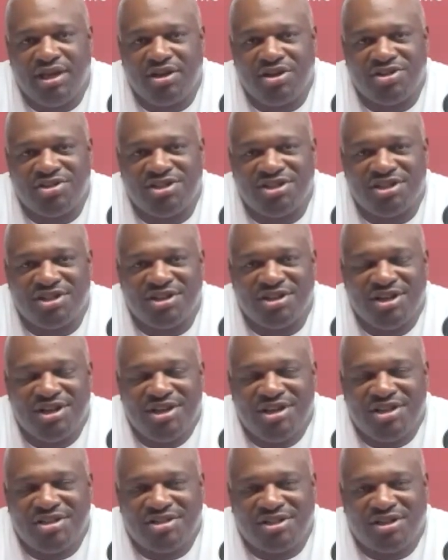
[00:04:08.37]
this year,
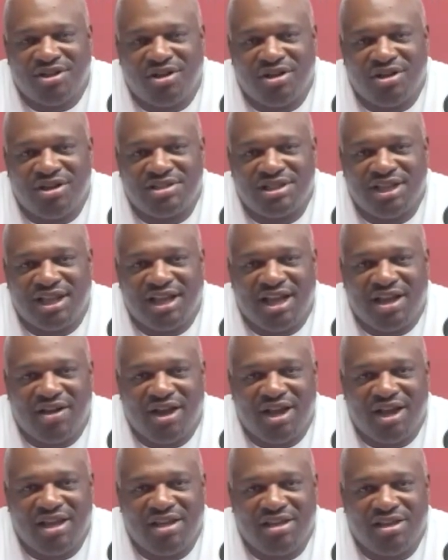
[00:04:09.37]
starting this thing out
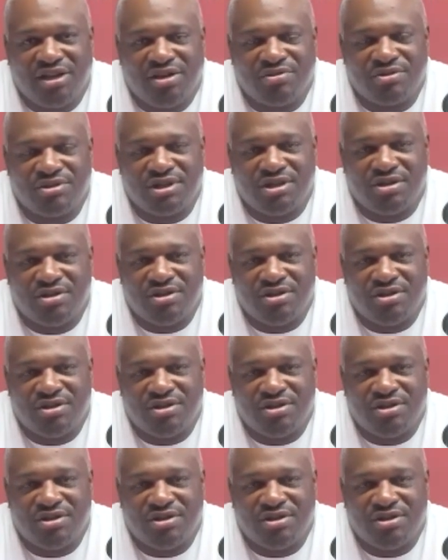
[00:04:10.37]
8-0. So